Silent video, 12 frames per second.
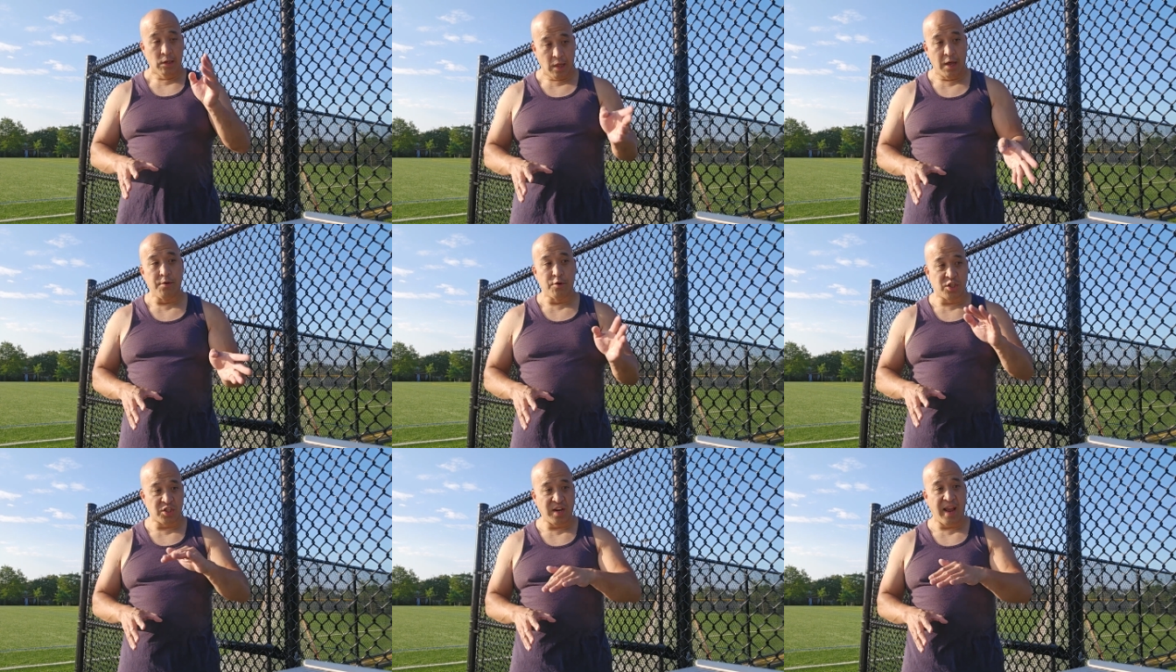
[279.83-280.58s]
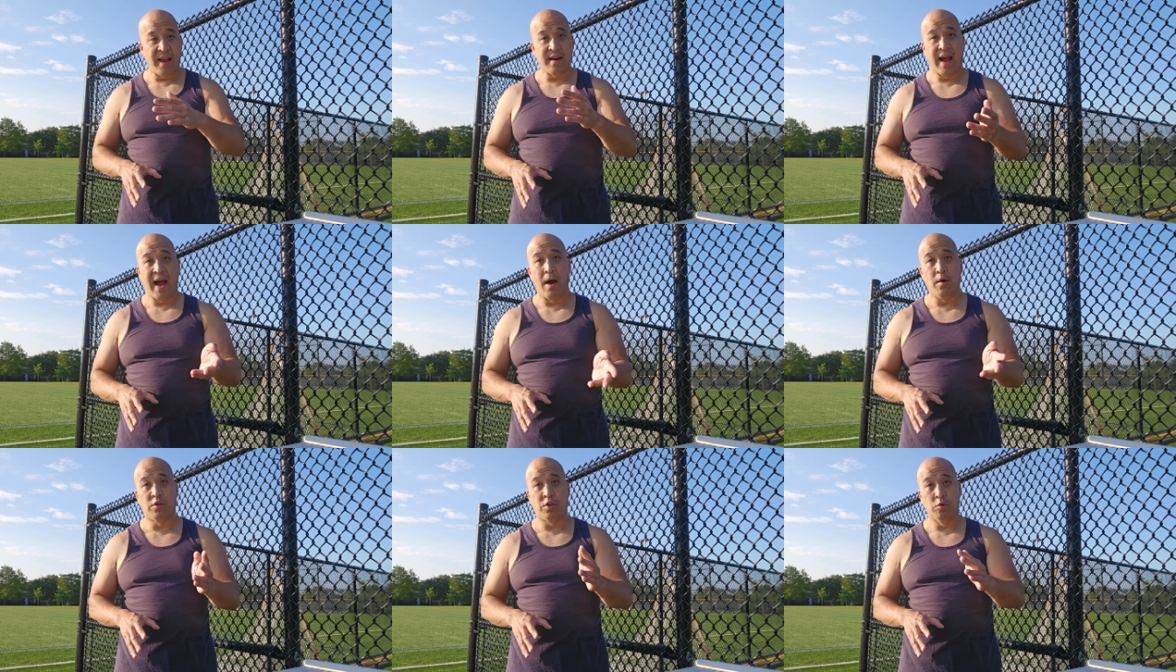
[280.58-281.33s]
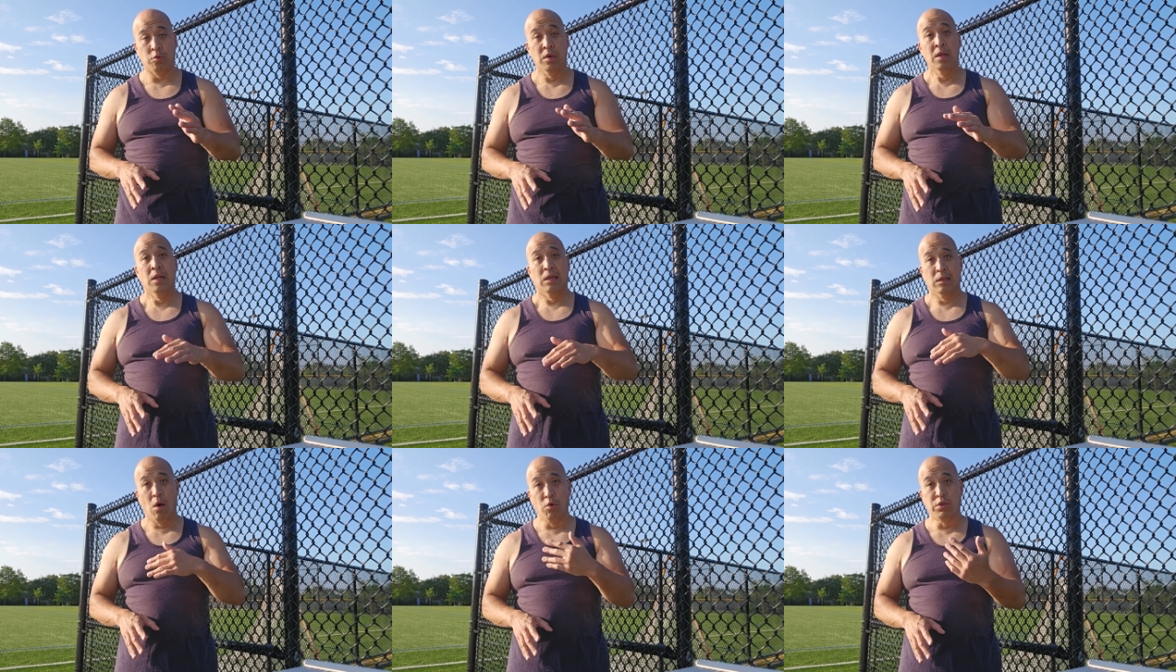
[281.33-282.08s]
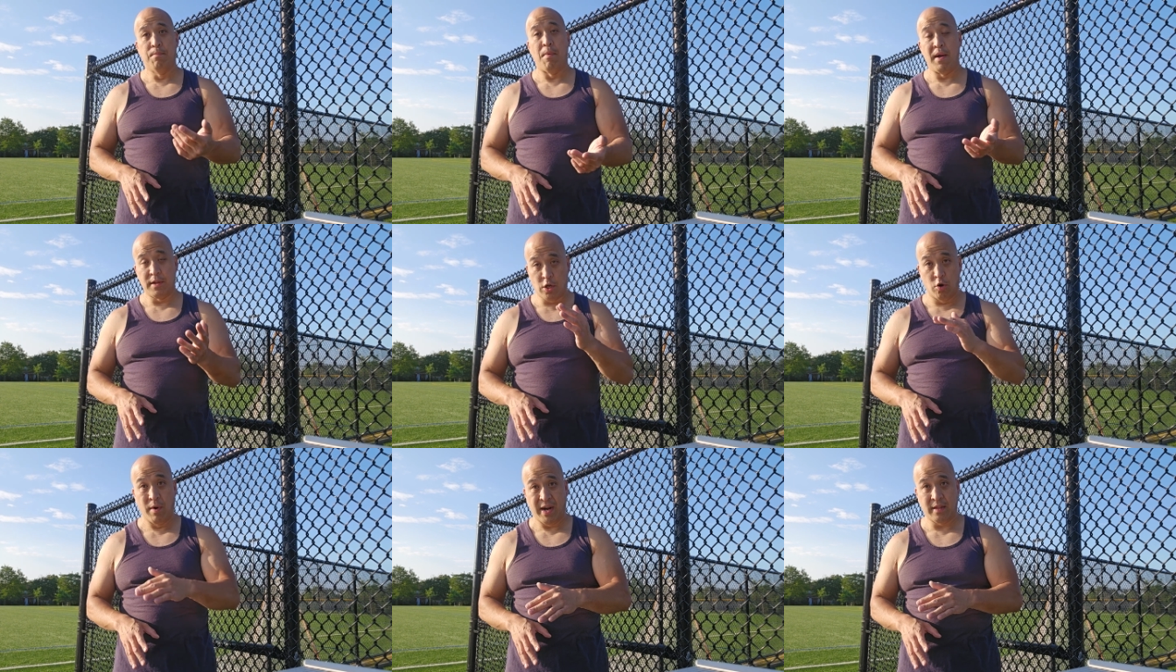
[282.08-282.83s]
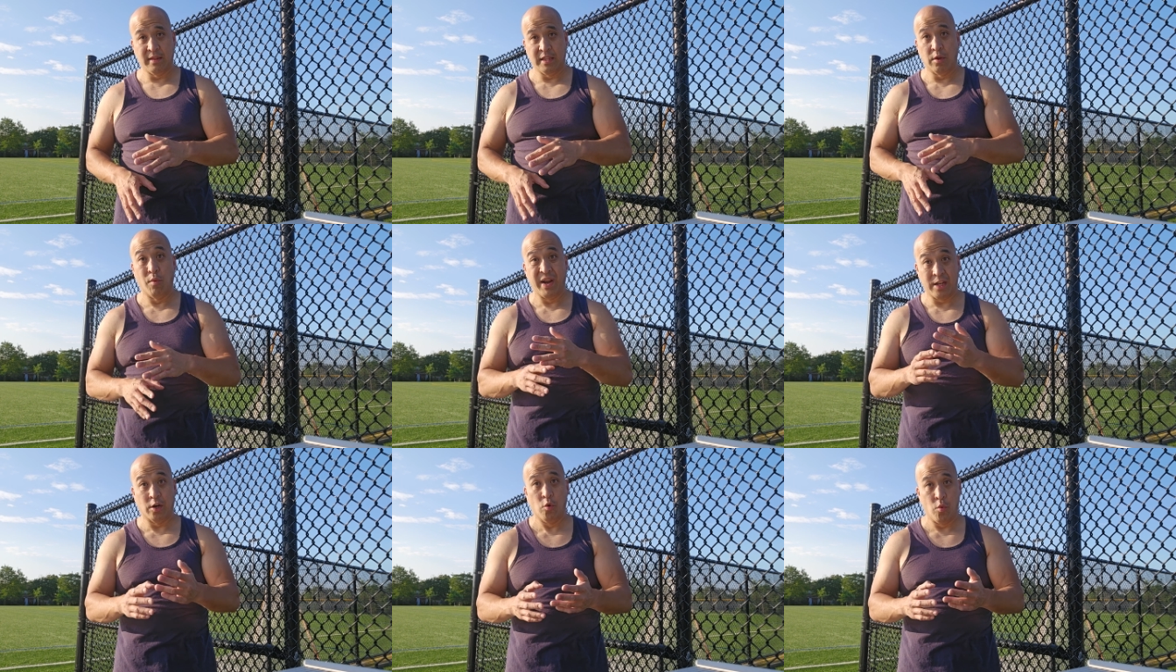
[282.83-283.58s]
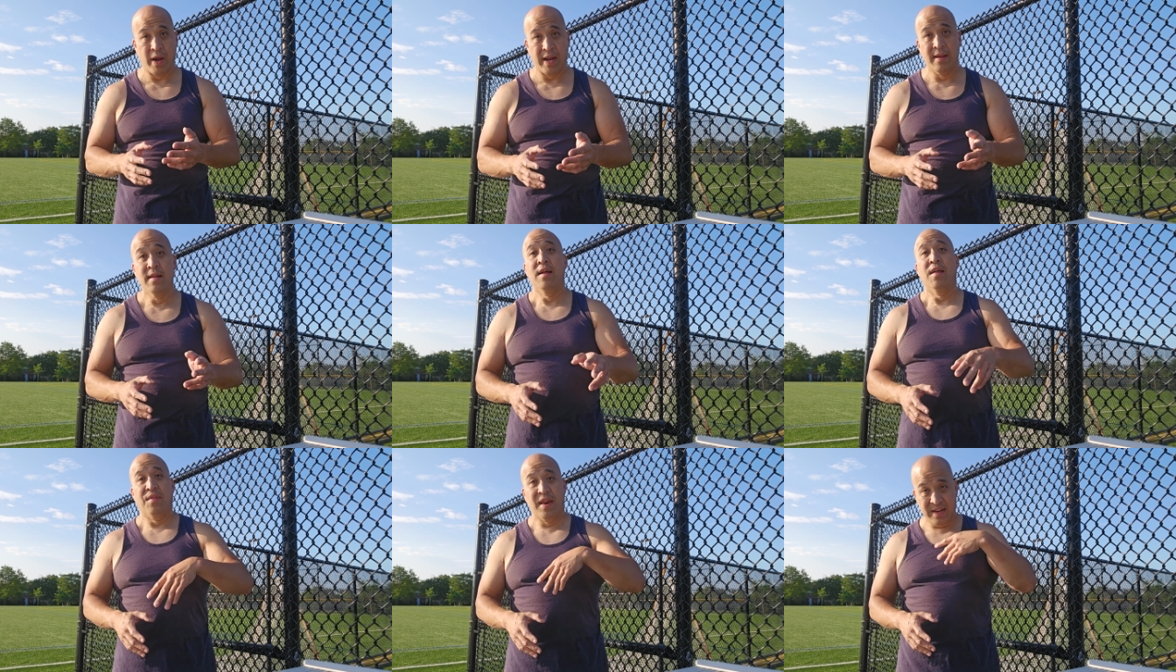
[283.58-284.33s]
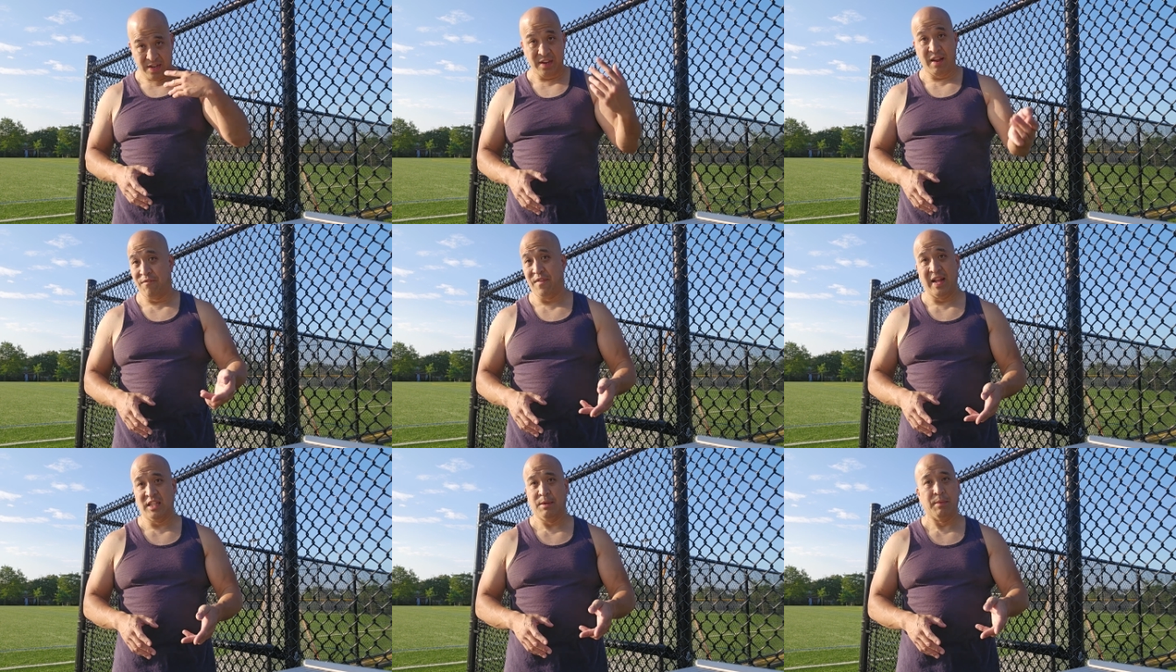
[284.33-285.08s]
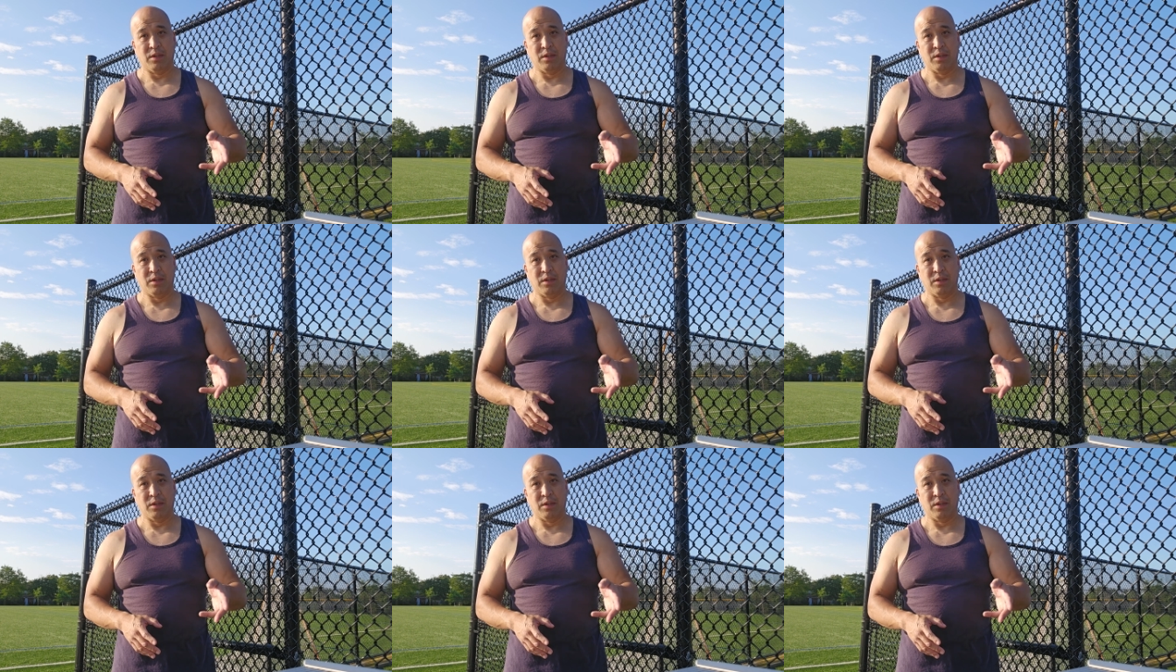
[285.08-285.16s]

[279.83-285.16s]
Understand how to load the body correctly, the regular way, then you can get fancy.